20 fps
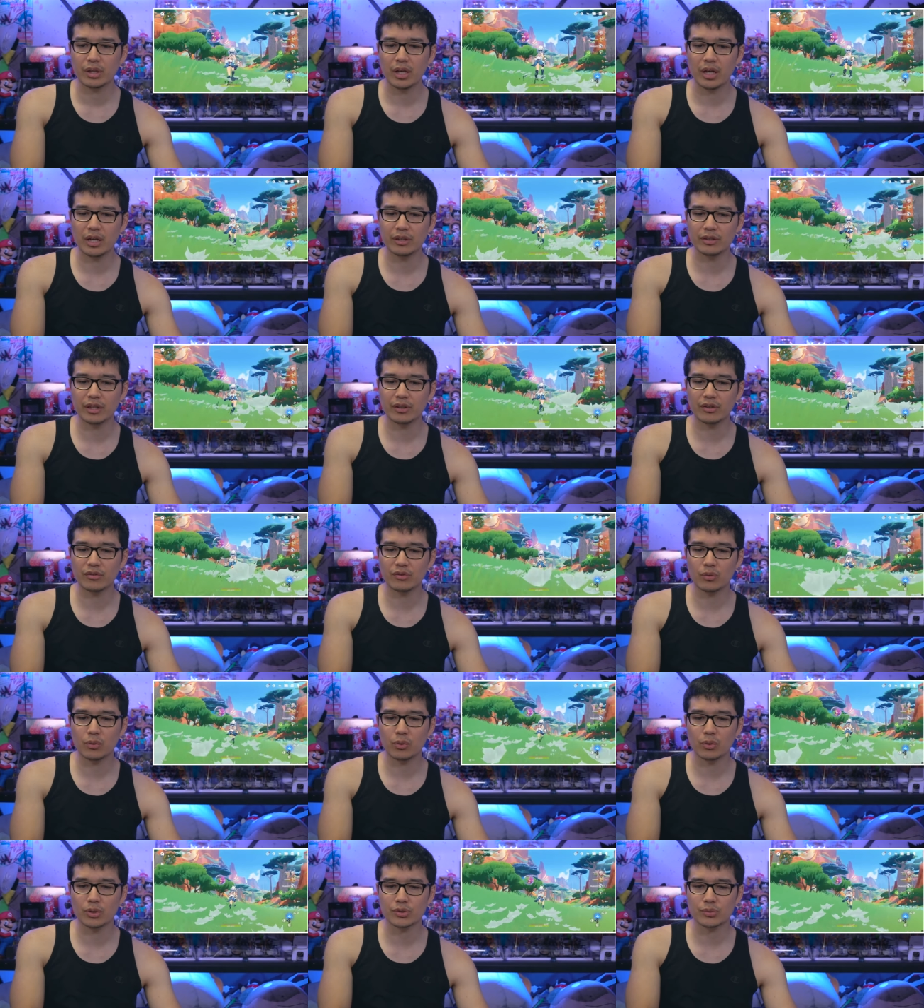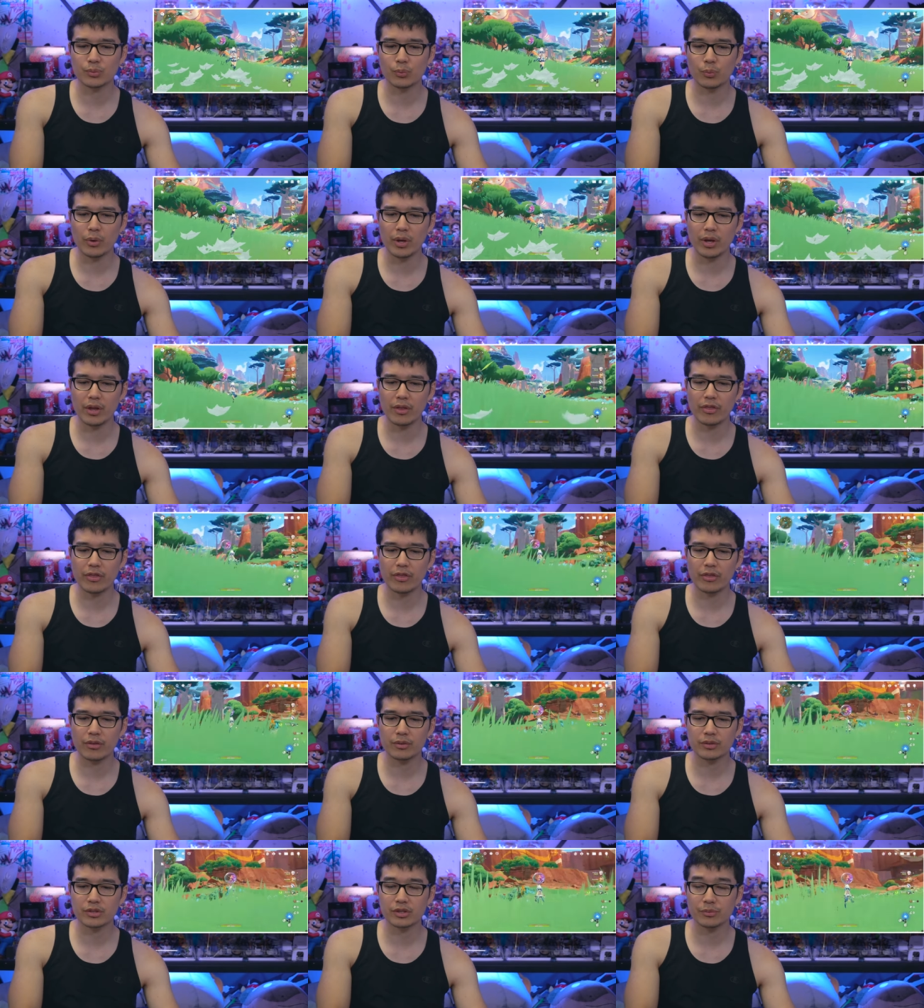And then, of course, with
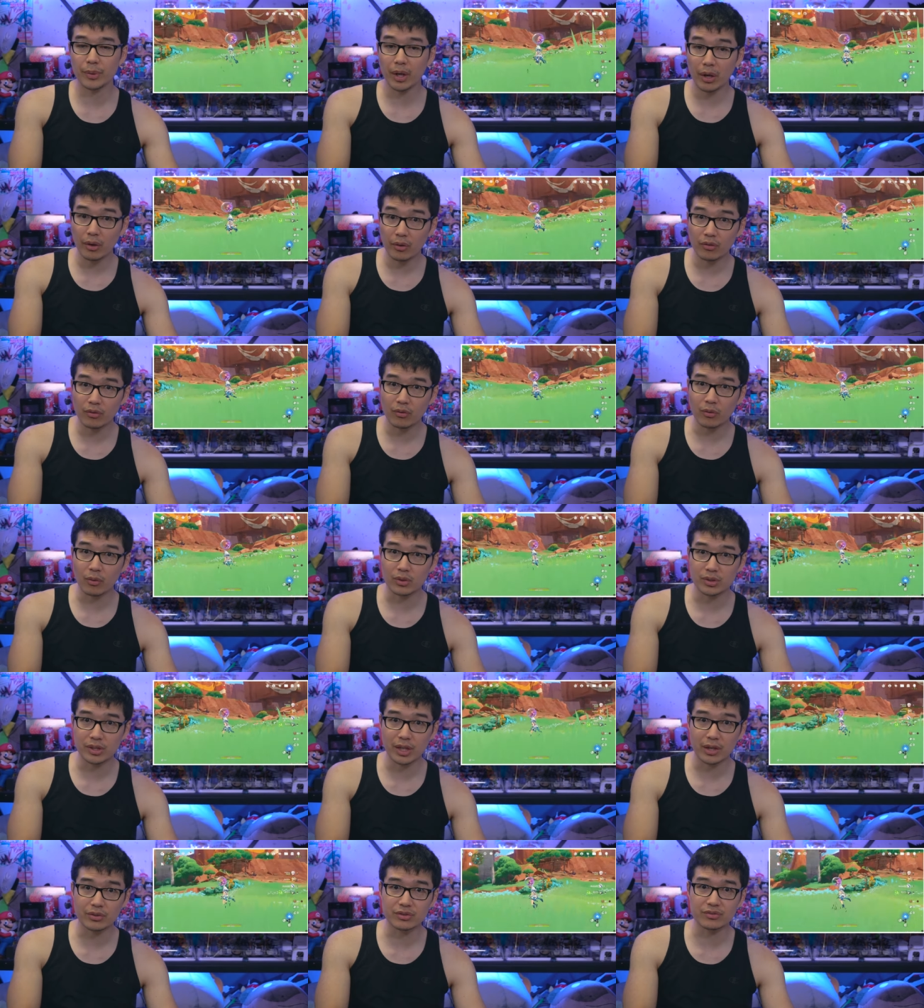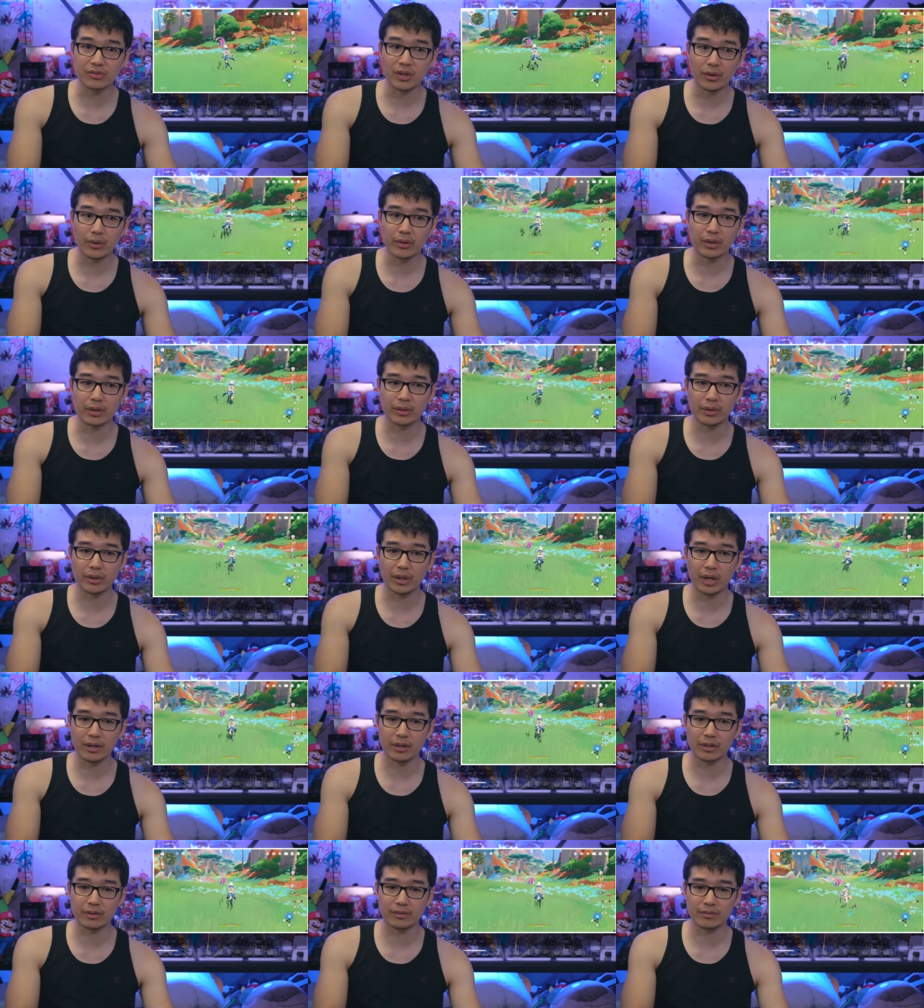Sumeru, of course, I was very clear.
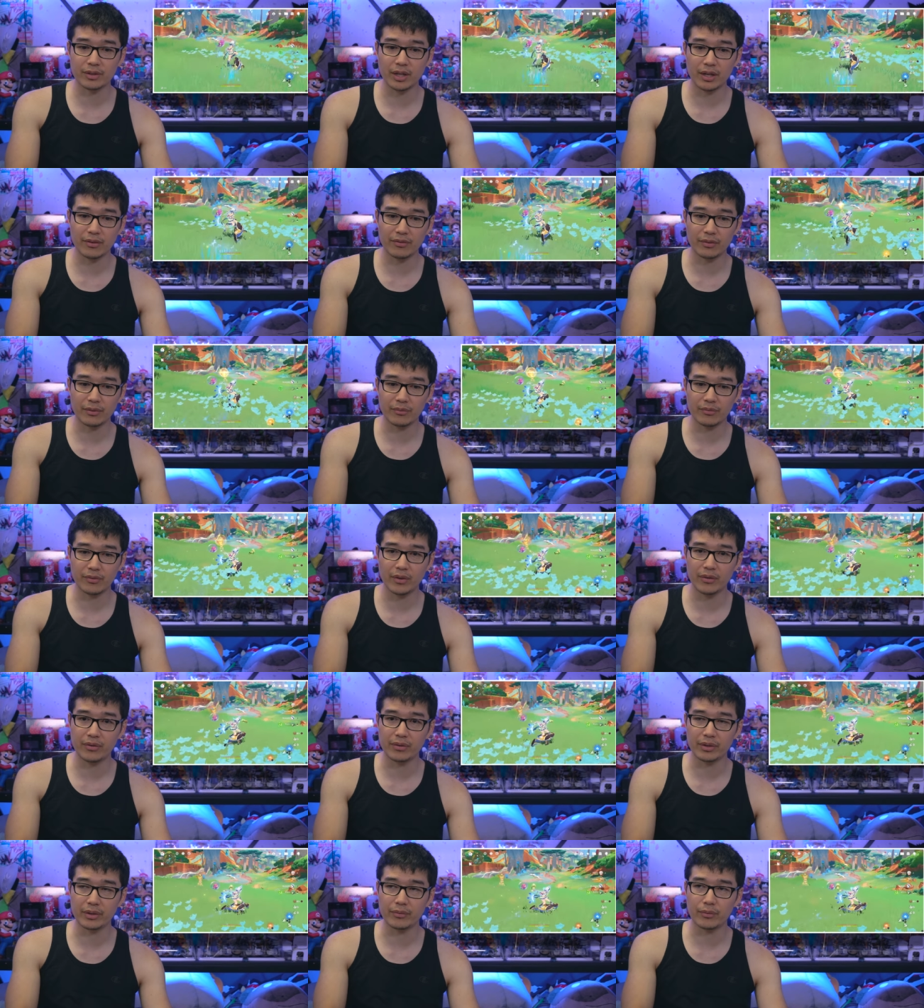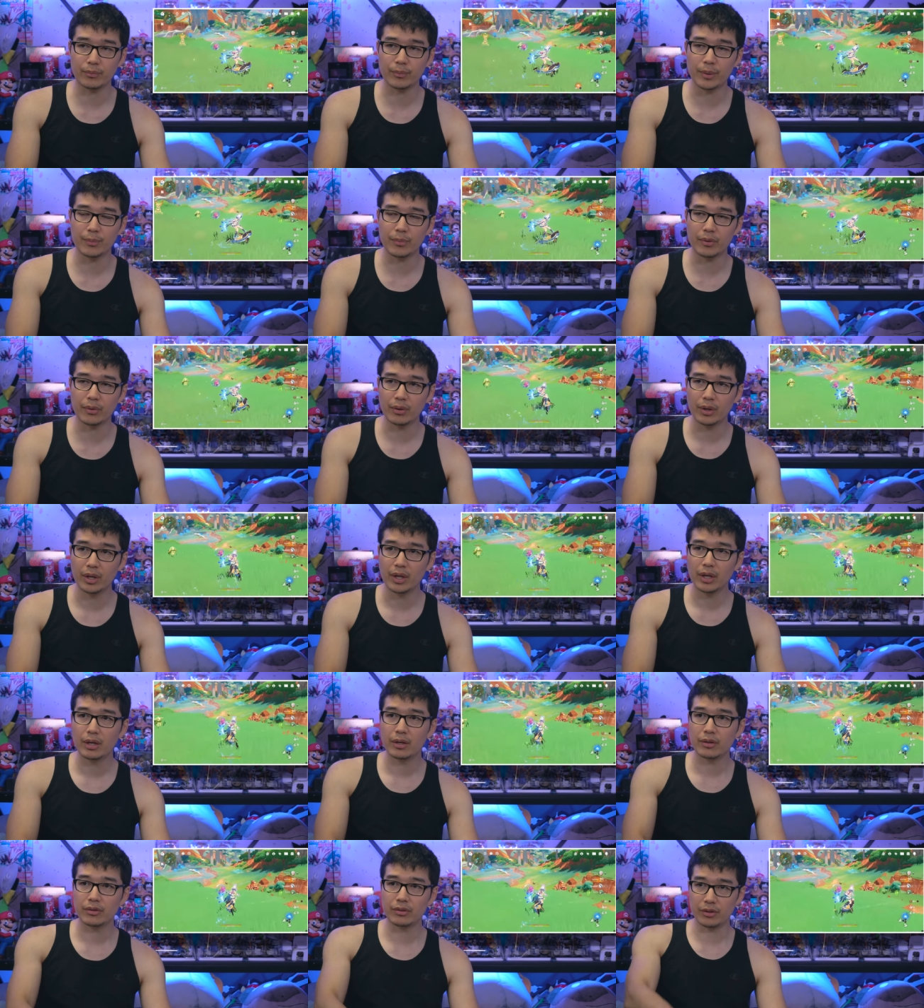I can definitely vividly remember
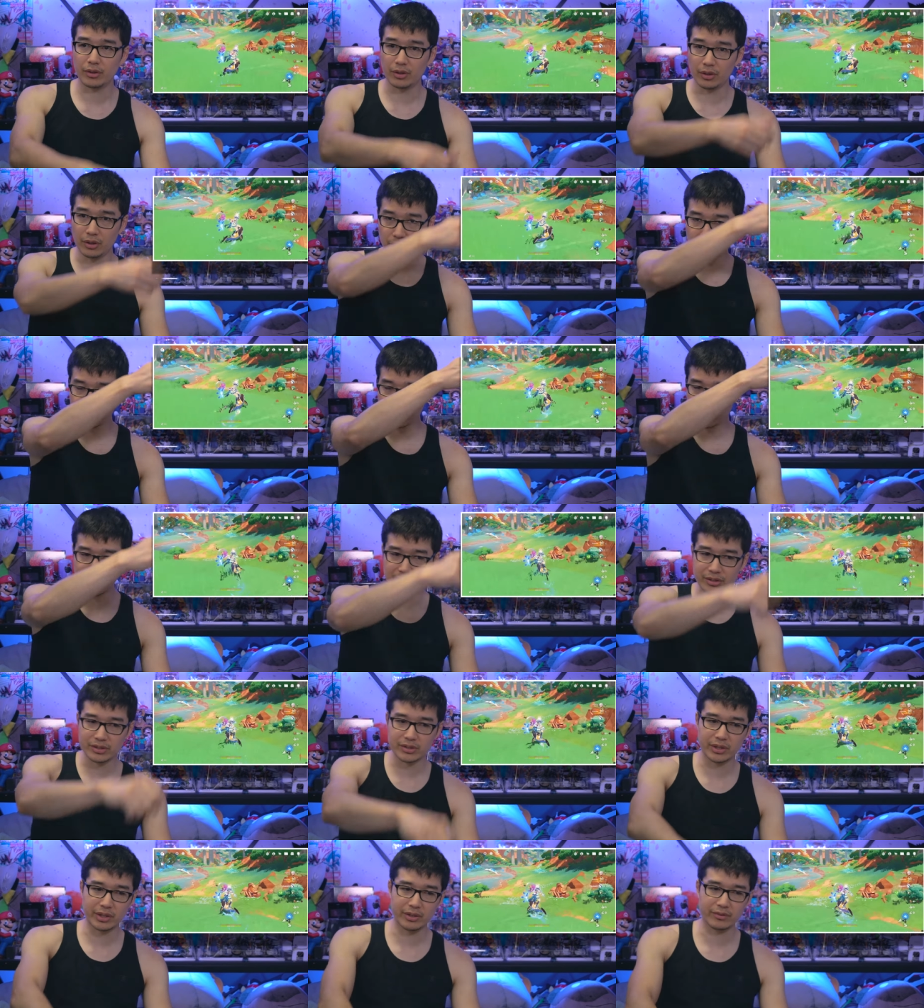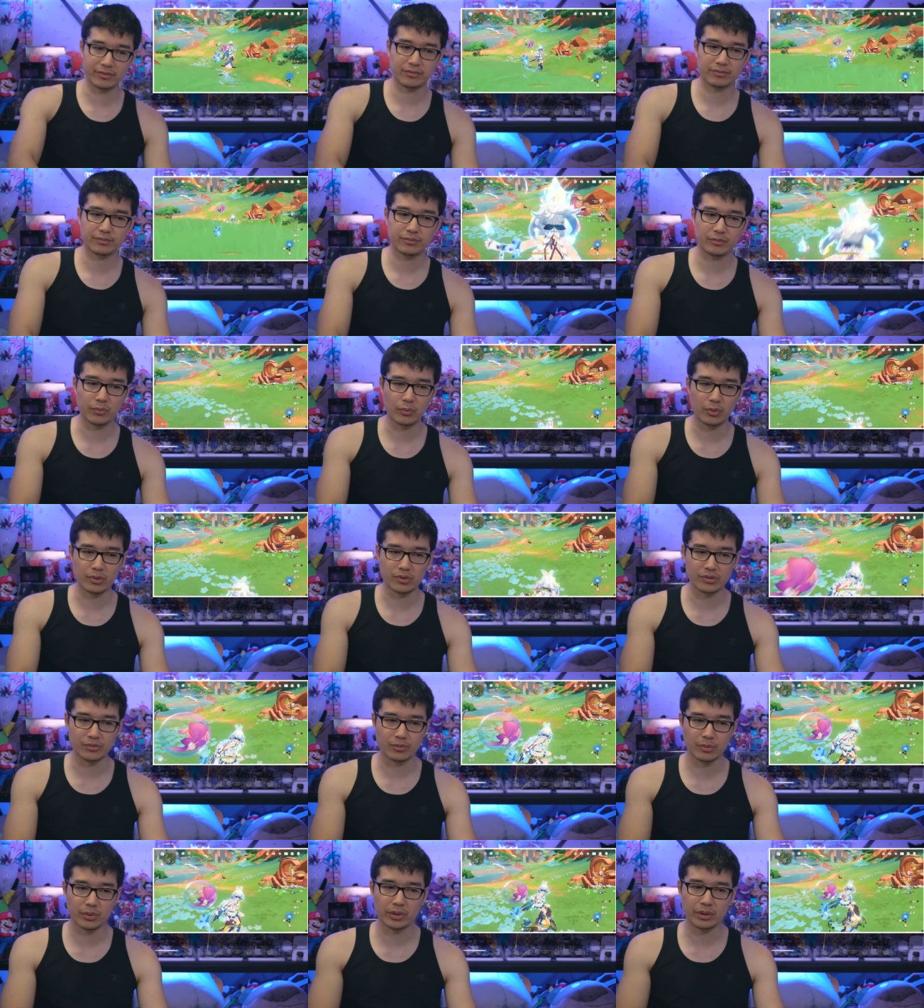the hook shot stuff, which
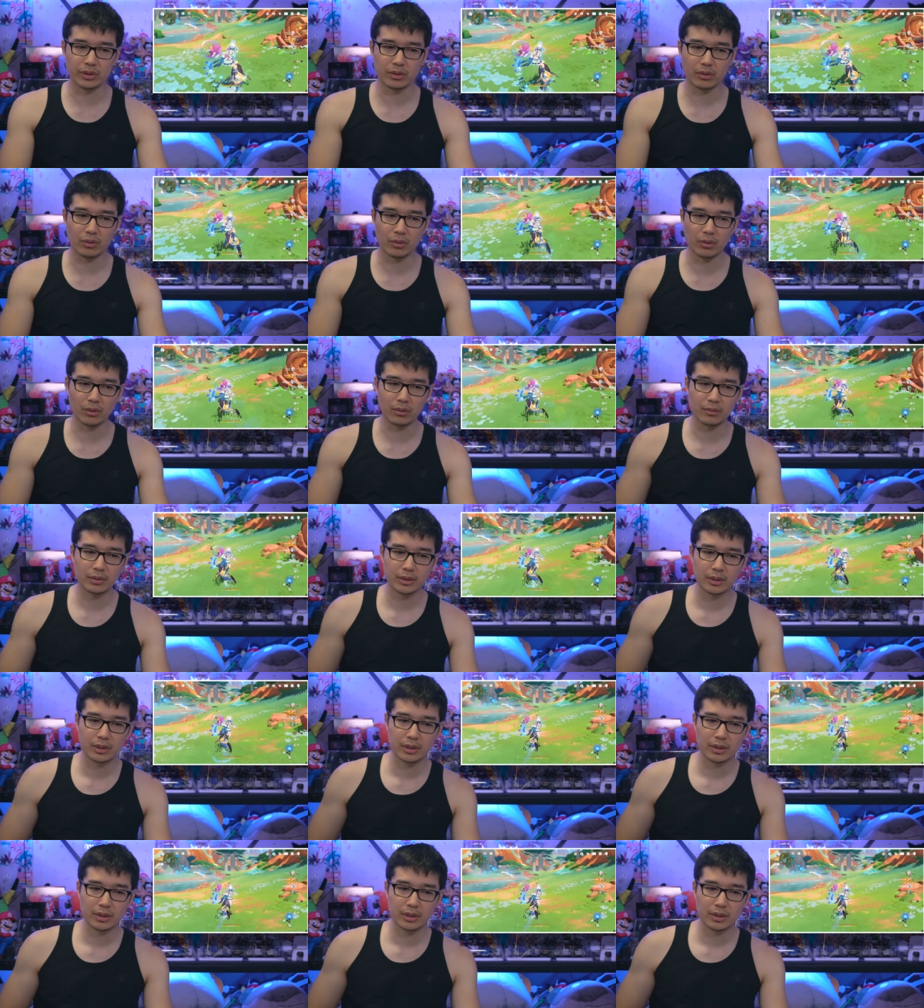is pretty cool.